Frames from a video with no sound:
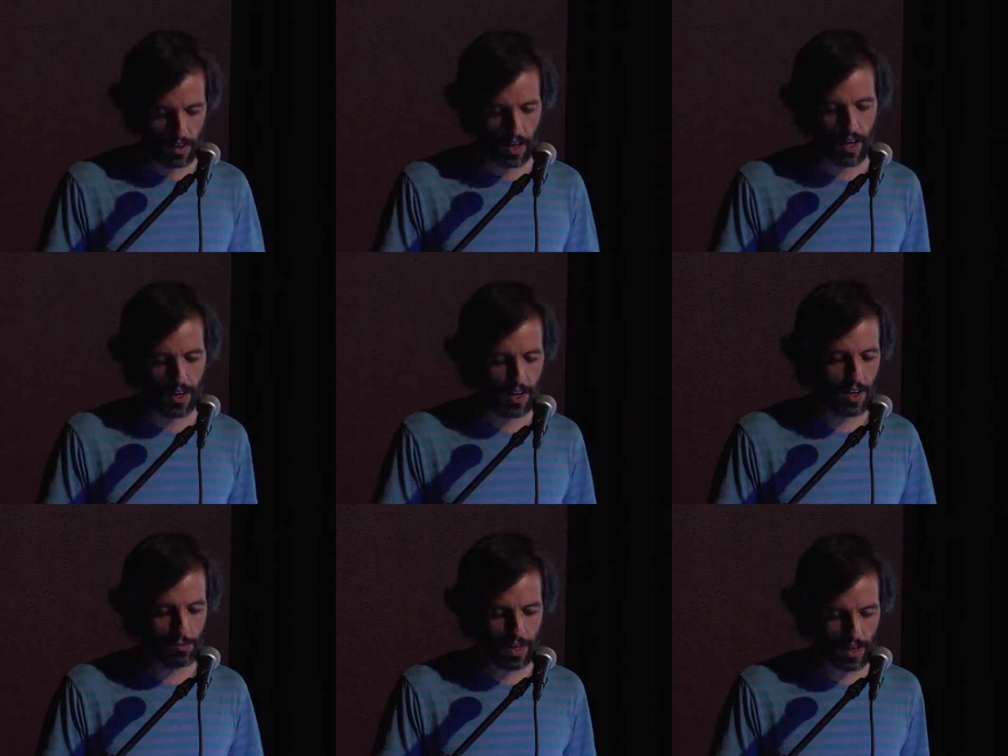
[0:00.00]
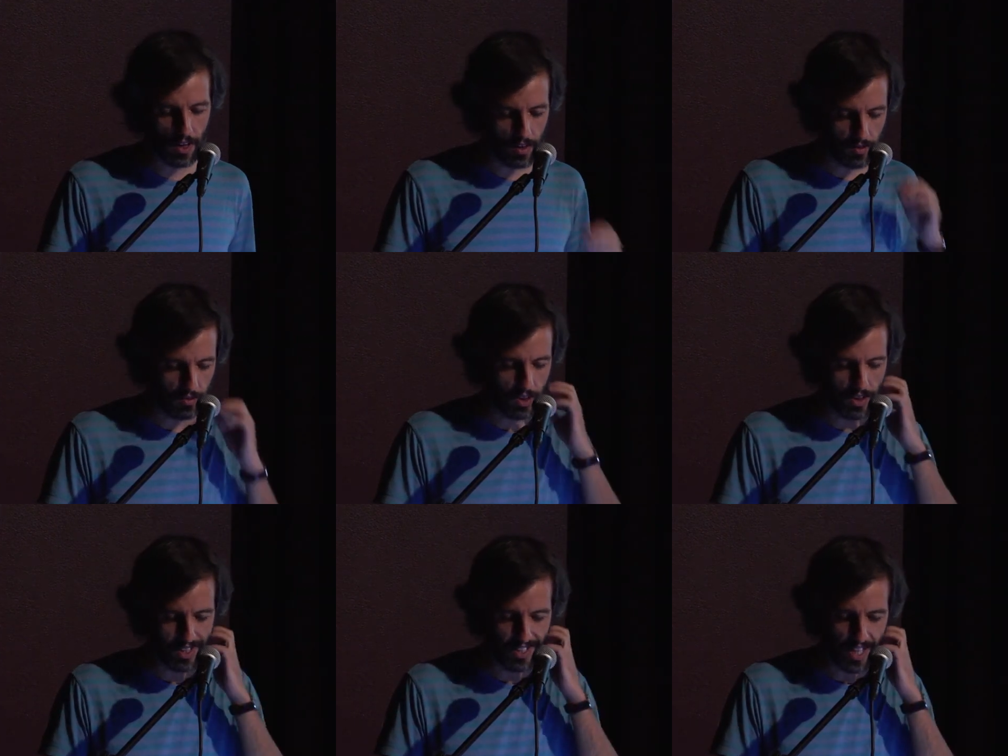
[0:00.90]
Yeah, her bed, which
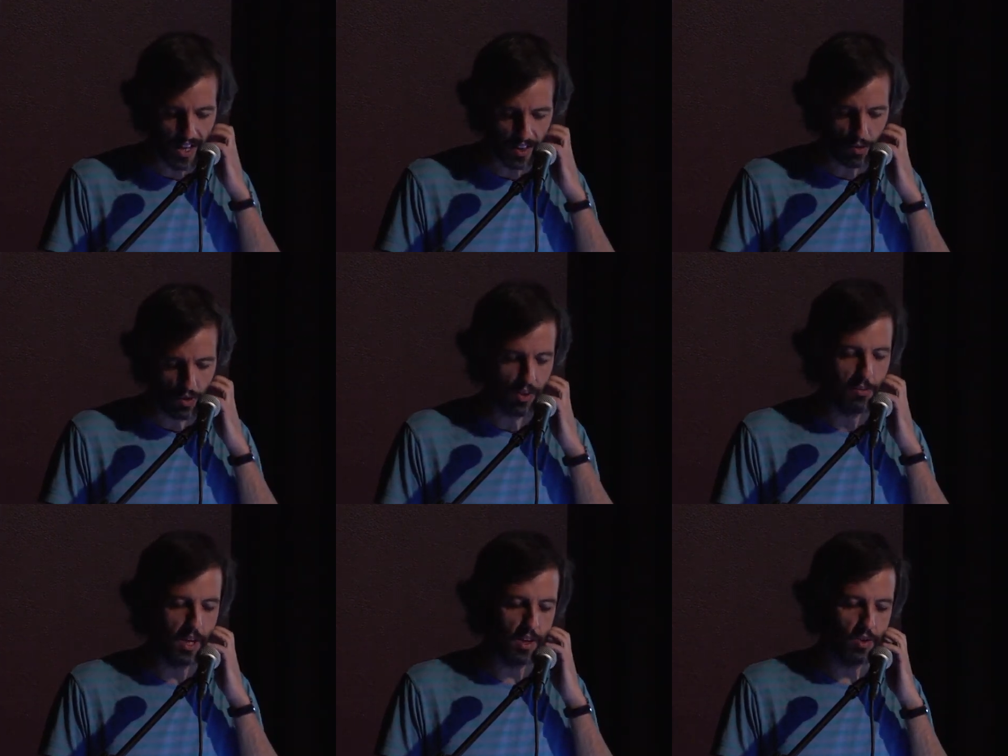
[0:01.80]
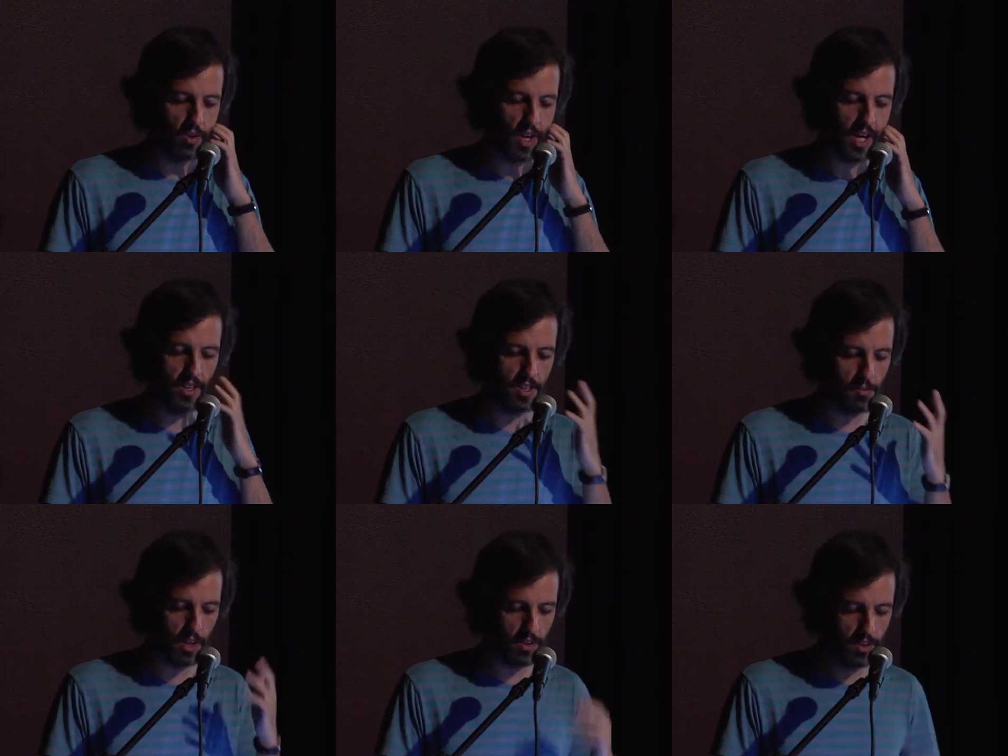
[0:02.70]
is exactly what Americo hates
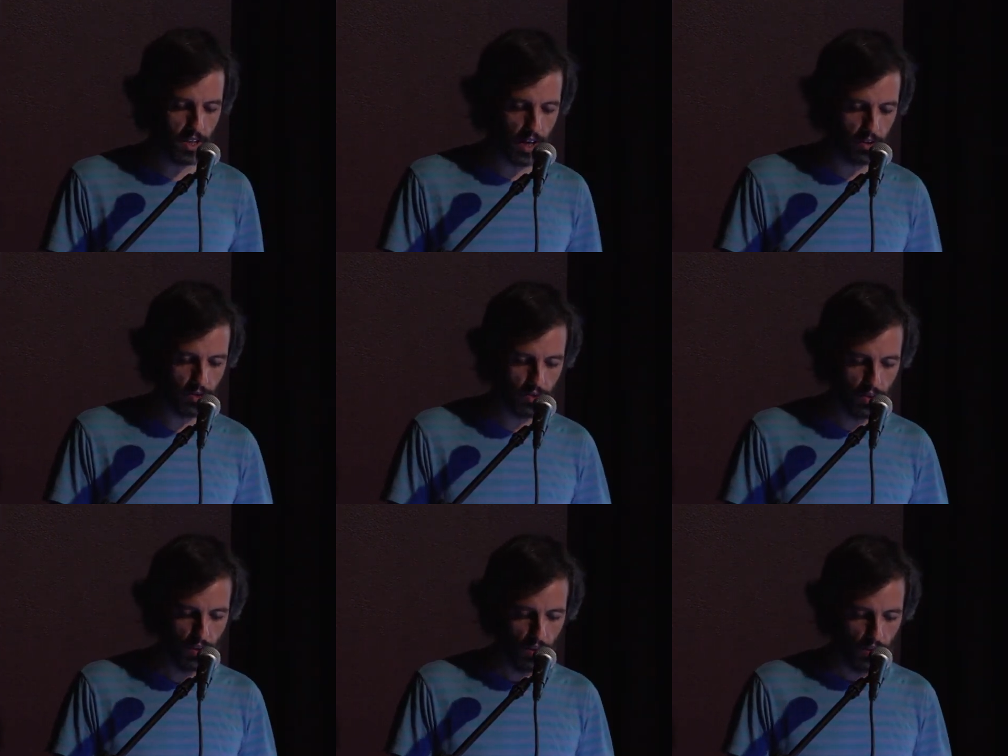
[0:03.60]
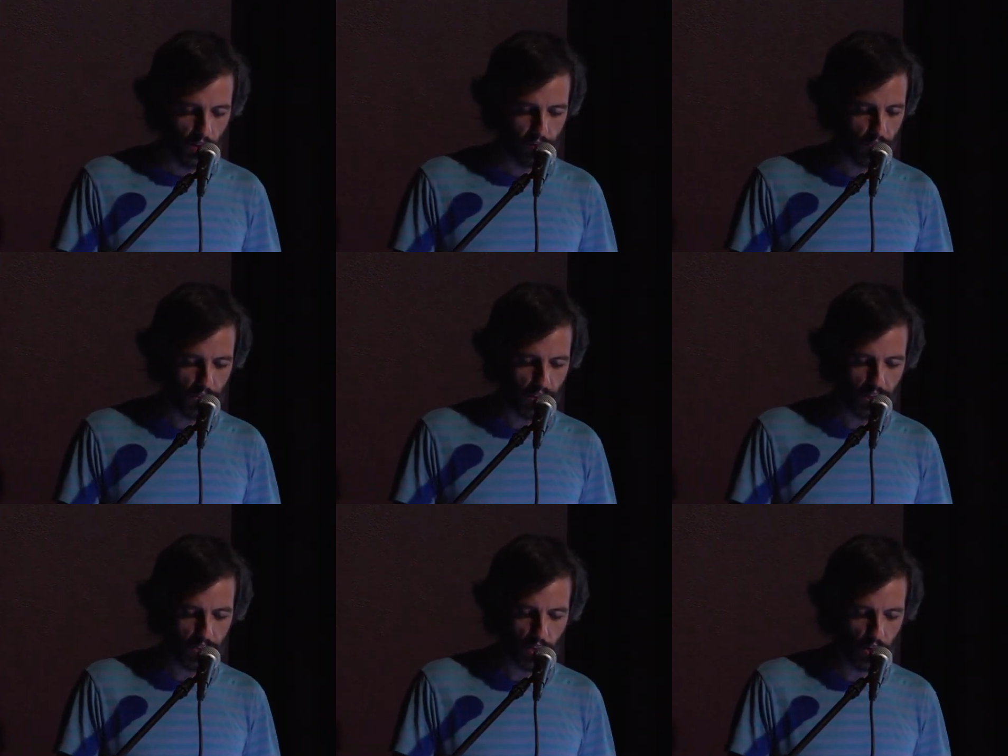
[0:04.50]
about this house.
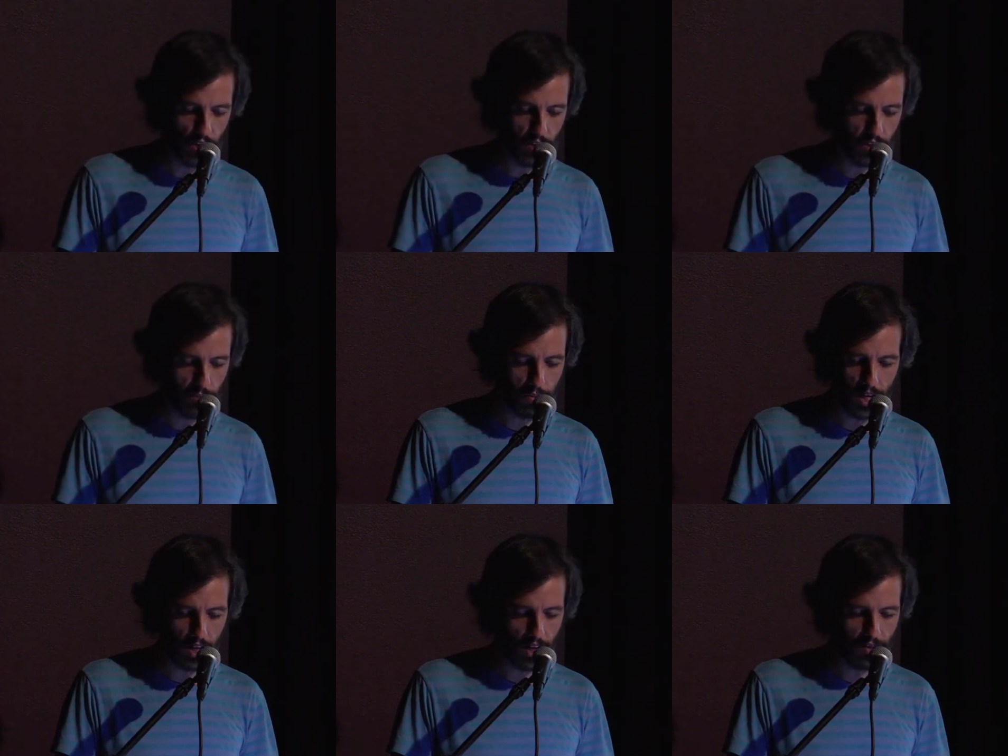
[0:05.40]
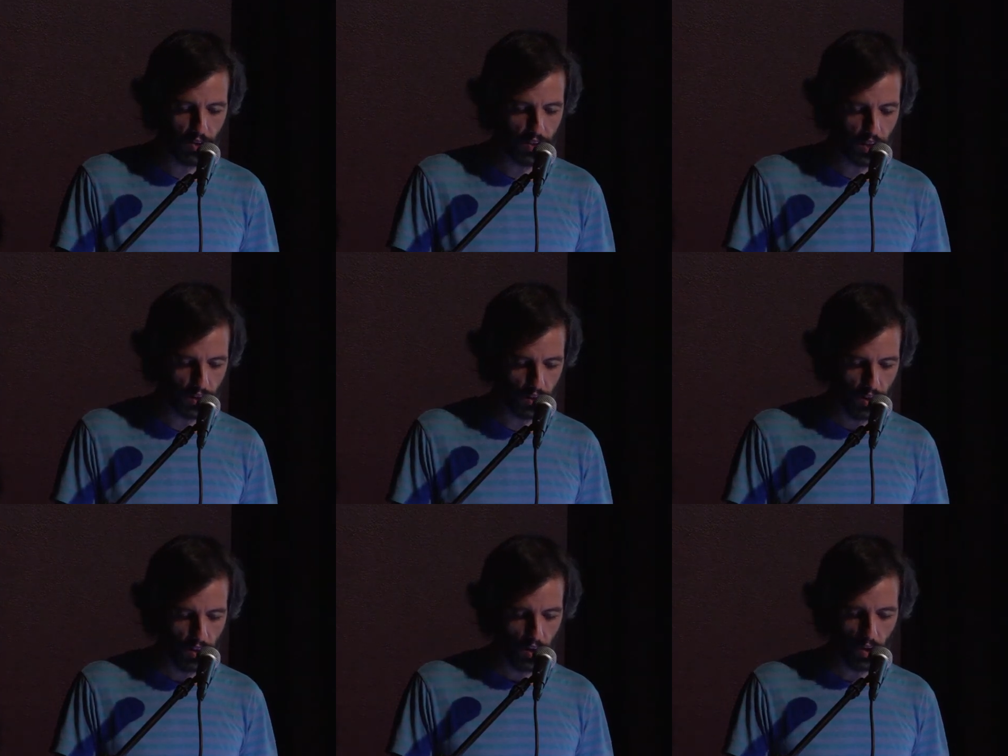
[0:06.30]
Everything is hers, the bed, everything,
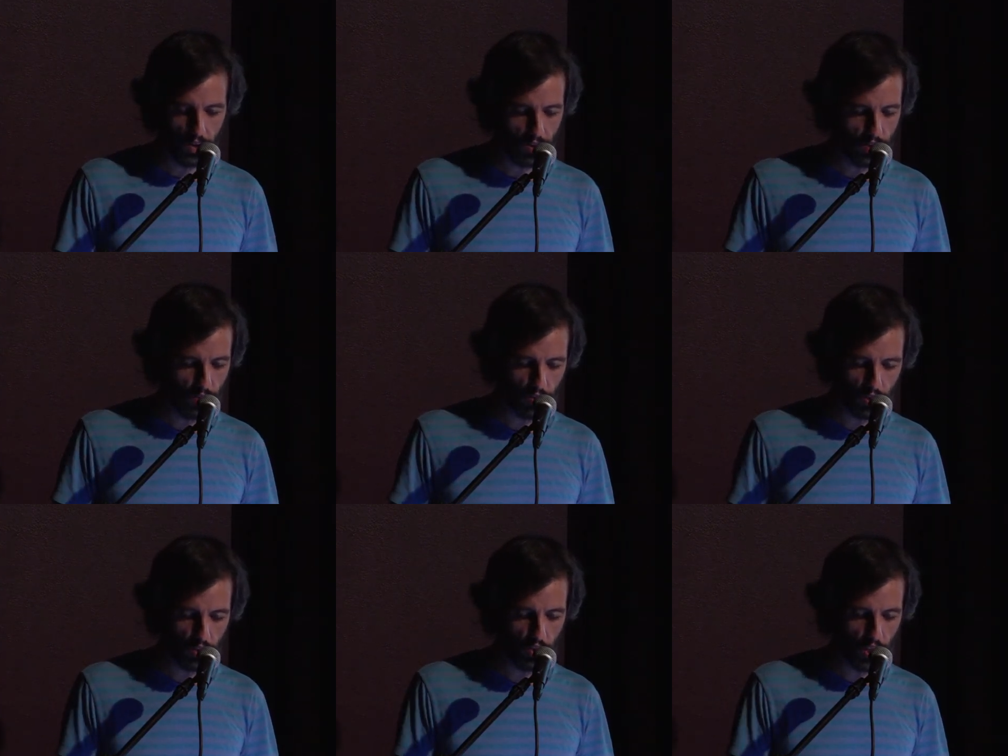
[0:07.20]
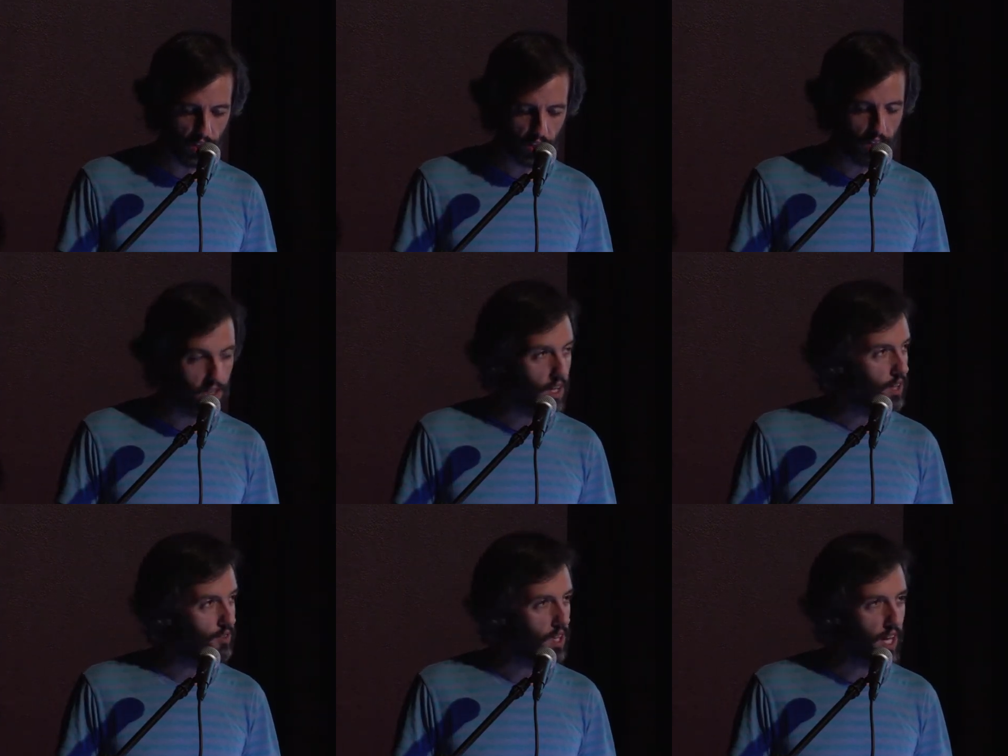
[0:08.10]
all this useless junk and
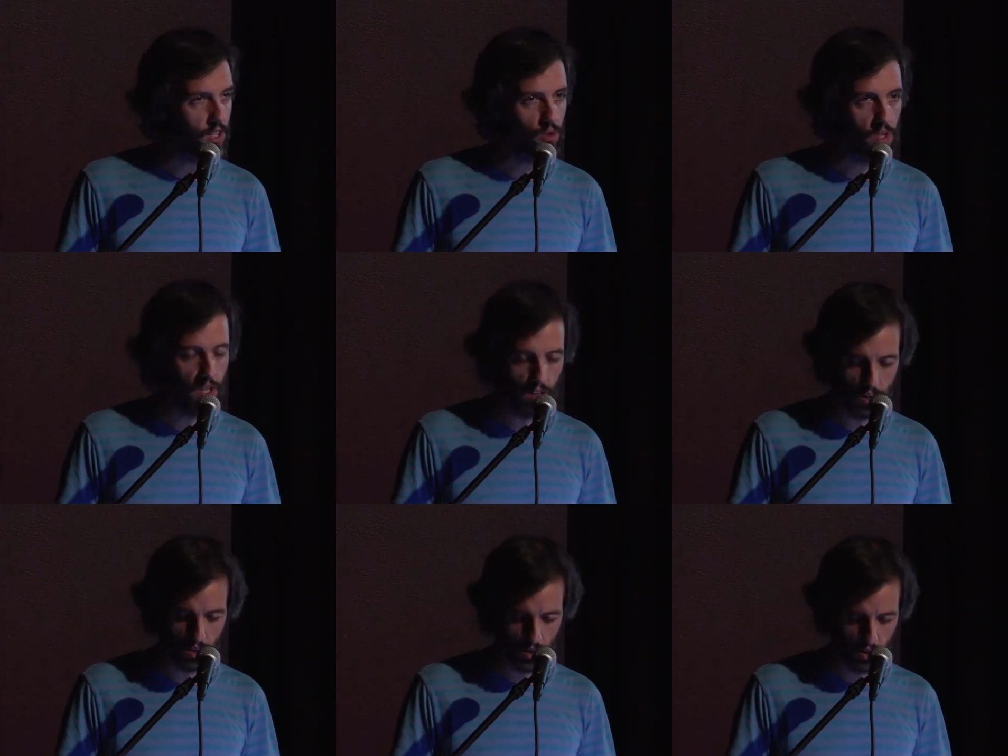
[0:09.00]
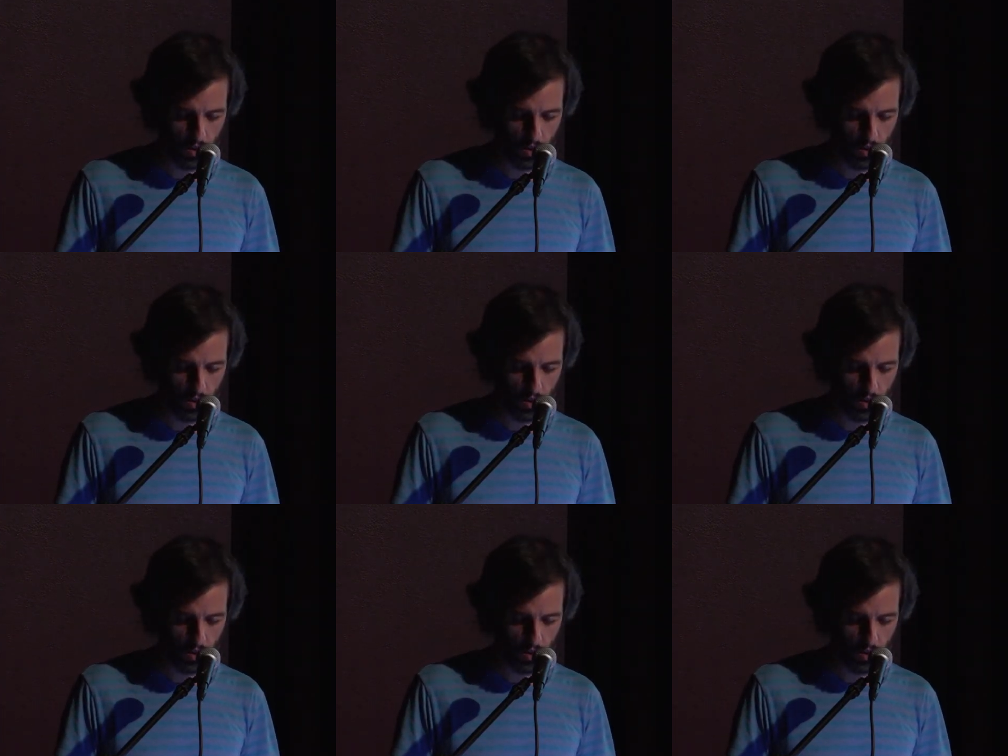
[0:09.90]
none of it actually his.